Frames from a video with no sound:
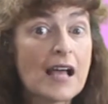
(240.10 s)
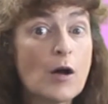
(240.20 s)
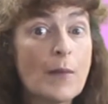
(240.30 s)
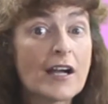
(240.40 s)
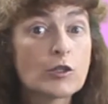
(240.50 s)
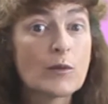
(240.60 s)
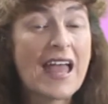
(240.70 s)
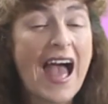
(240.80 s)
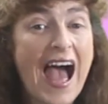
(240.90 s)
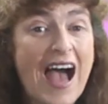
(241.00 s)
how much we
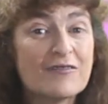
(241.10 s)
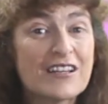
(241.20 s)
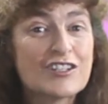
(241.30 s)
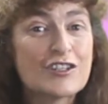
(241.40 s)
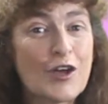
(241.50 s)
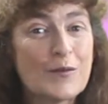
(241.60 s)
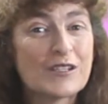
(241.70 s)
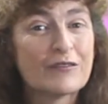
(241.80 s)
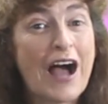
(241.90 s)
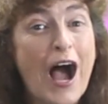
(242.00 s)
have in terms
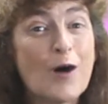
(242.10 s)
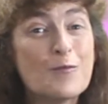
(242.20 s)
of how